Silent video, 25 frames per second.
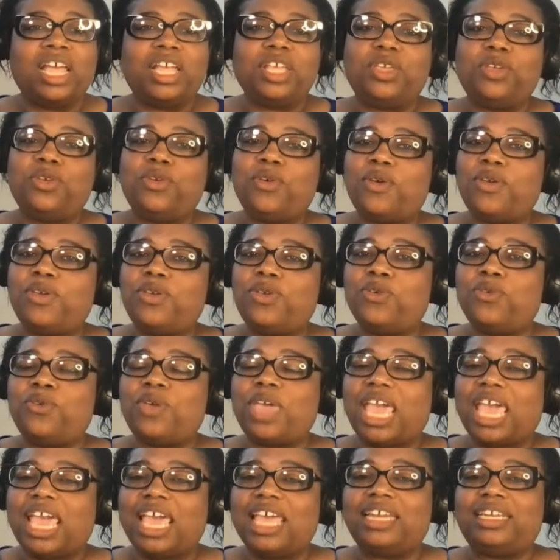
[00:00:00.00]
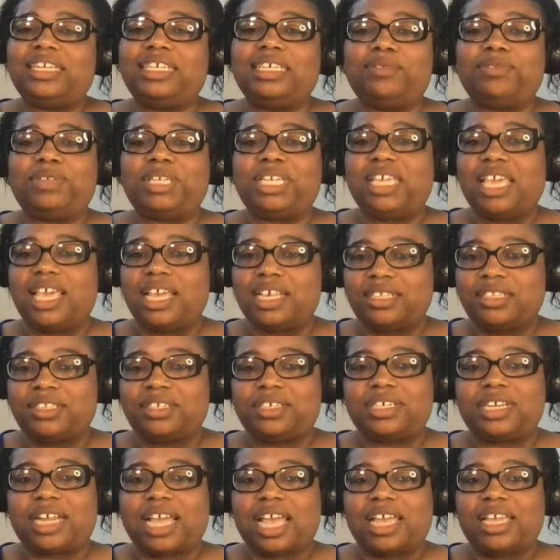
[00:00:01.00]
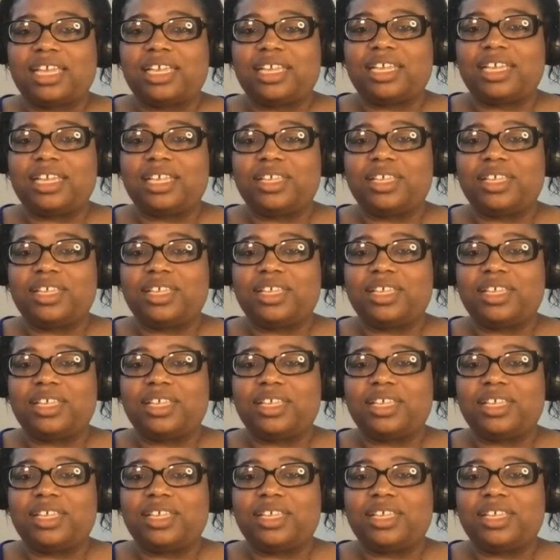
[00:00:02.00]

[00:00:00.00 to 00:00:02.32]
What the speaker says: You can't live in yesterday.